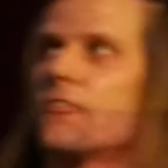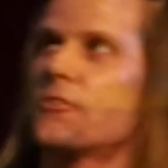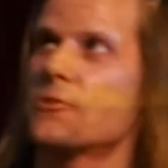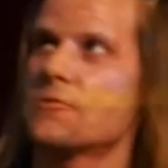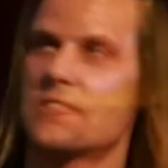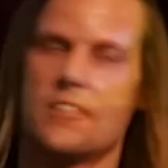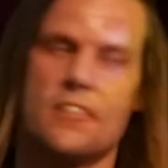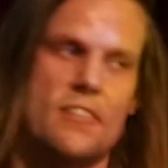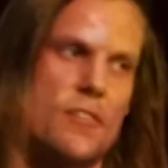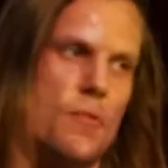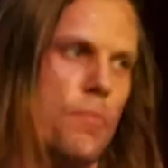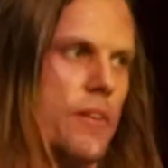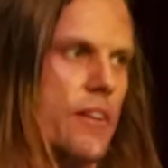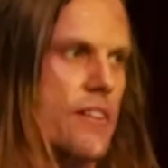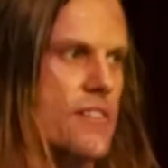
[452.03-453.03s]
All of those
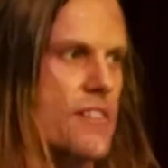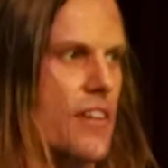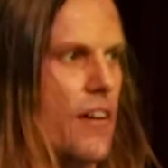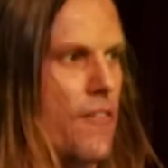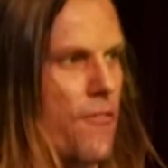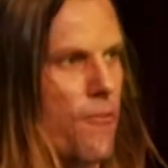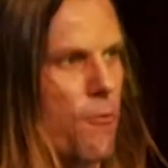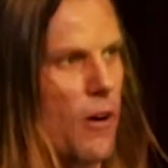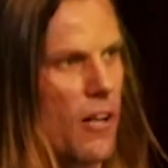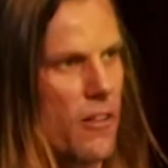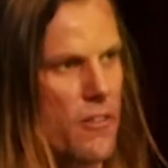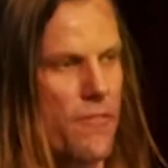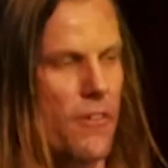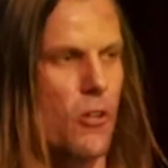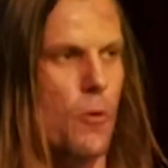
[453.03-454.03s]
disciplines have
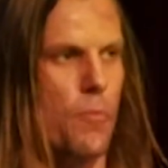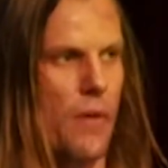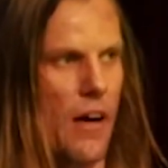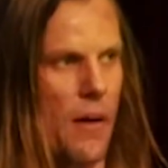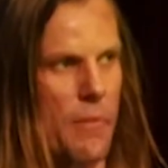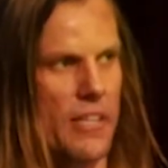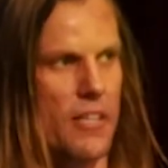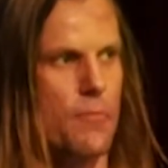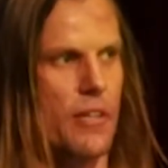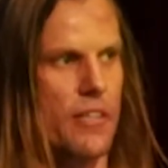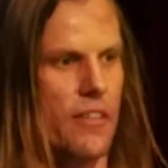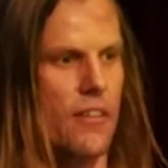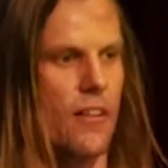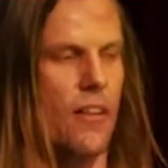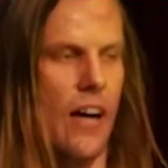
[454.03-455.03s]
well-developed
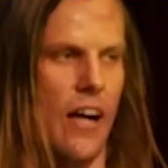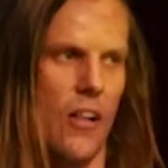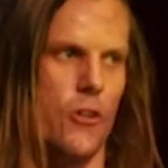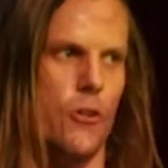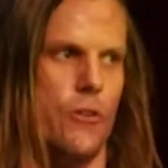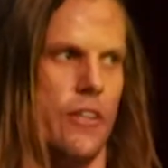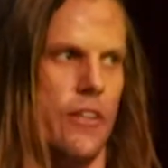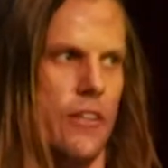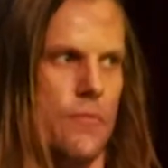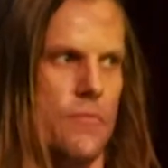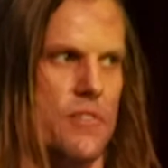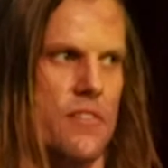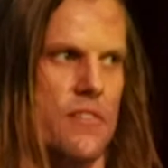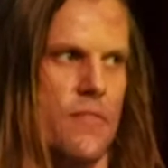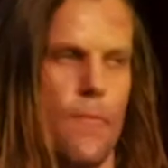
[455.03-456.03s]
mathematical
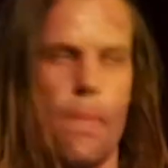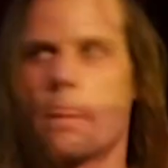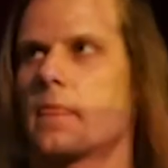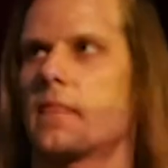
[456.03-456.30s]
algorithms